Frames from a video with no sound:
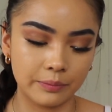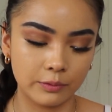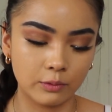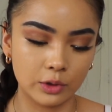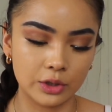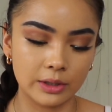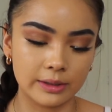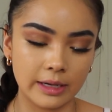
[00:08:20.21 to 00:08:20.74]

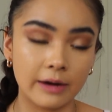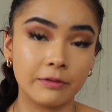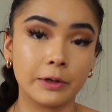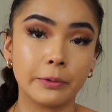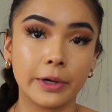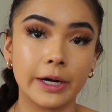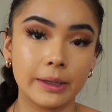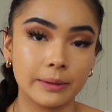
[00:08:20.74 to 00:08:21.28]
which is
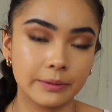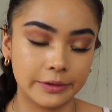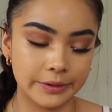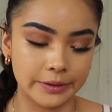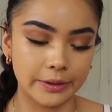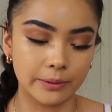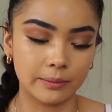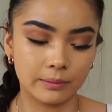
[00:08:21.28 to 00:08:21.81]
everywhere.
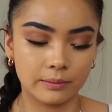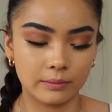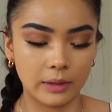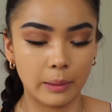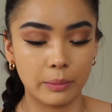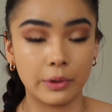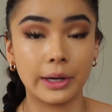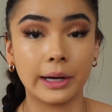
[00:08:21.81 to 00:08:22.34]
So
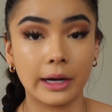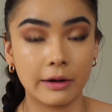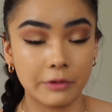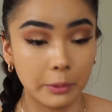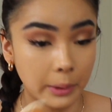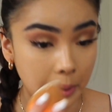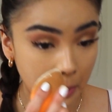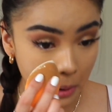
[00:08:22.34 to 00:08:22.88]
I'm putting it
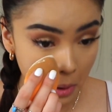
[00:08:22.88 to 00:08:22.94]
everywhere.